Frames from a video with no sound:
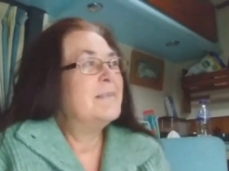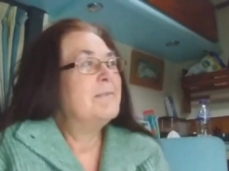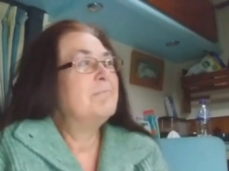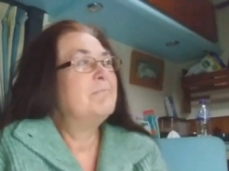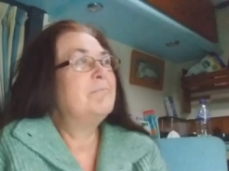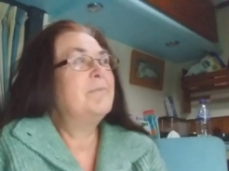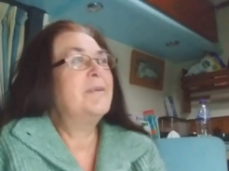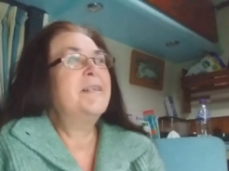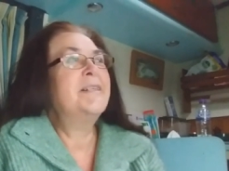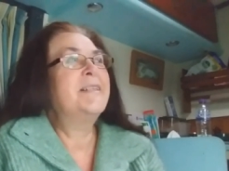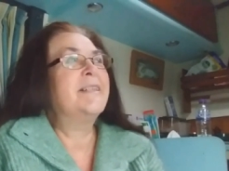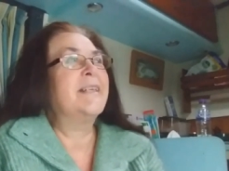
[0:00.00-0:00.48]

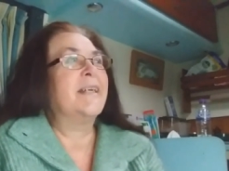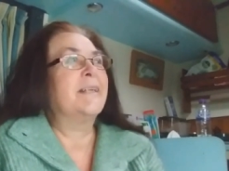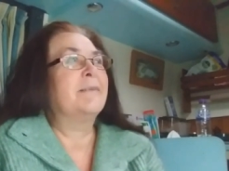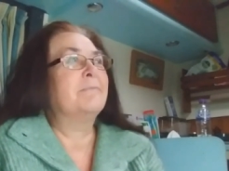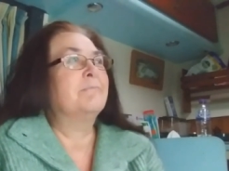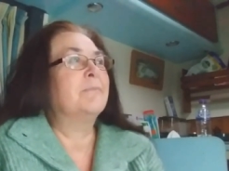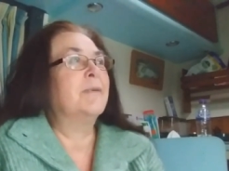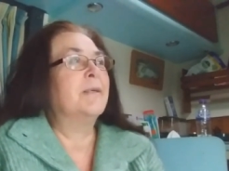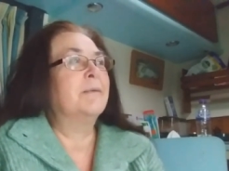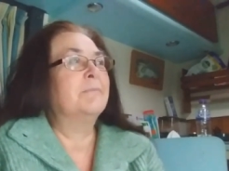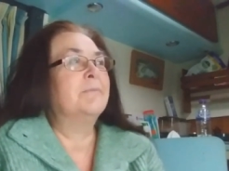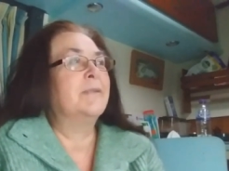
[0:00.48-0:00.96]
my dad
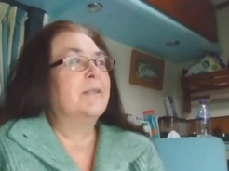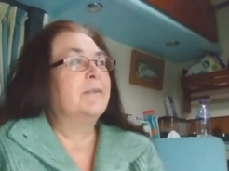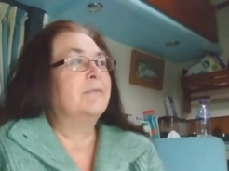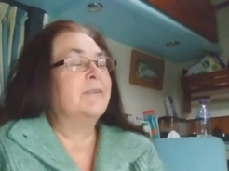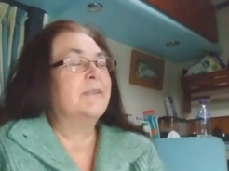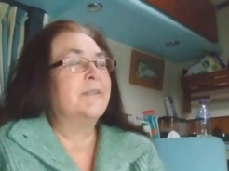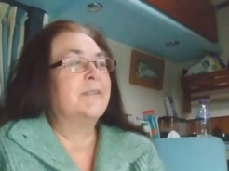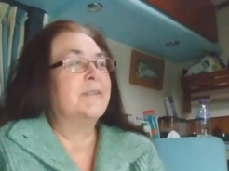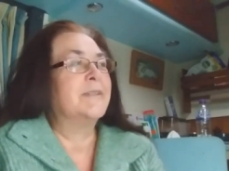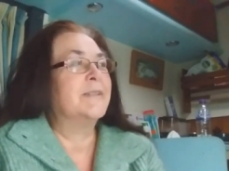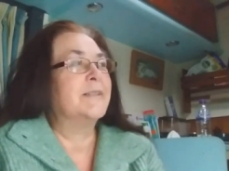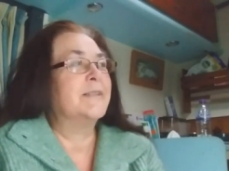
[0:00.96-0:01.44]
and mum never
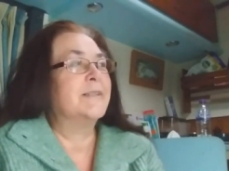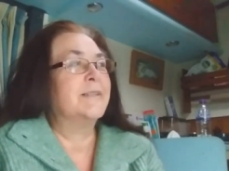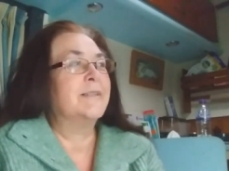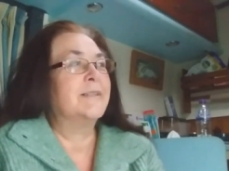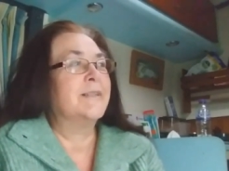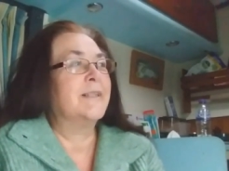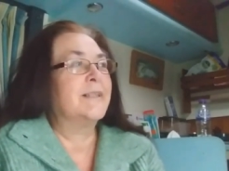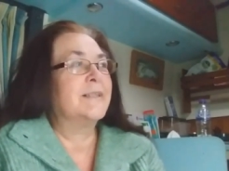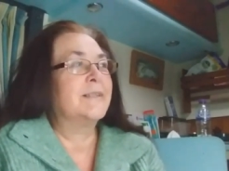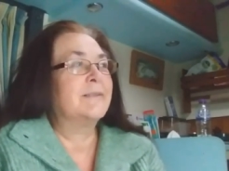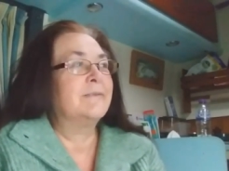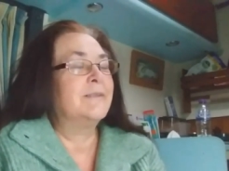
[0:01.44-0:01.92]
used to do
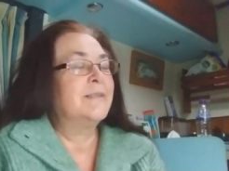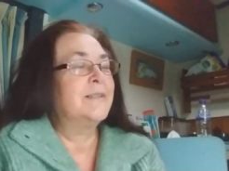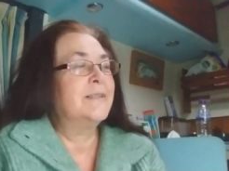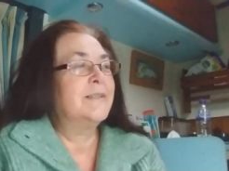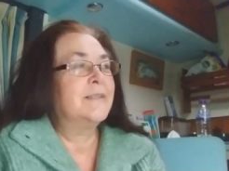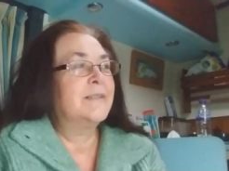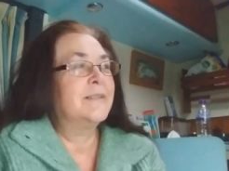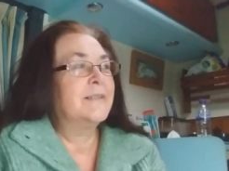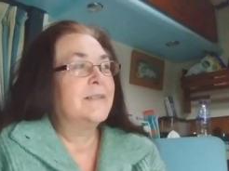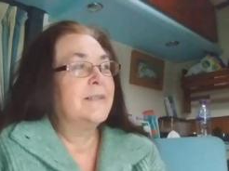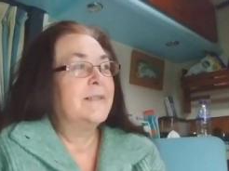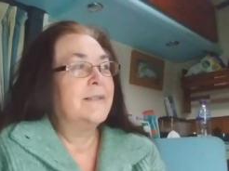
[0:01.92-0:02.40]
that to us.